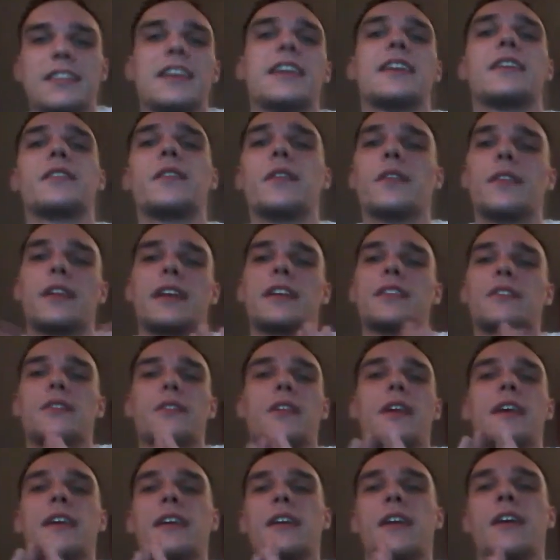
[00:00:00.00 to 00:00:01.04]
thing, dude. It's
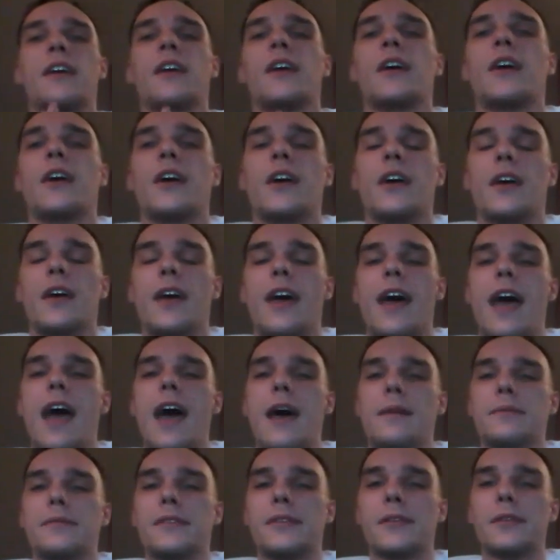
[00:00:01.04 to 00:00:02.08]
like
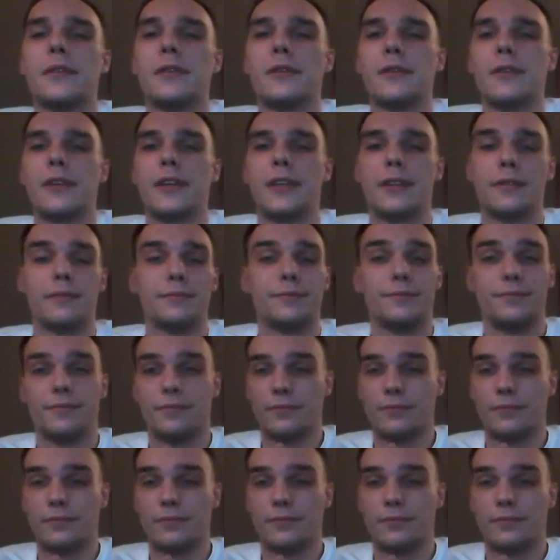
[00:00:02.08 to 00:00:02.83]
absolutely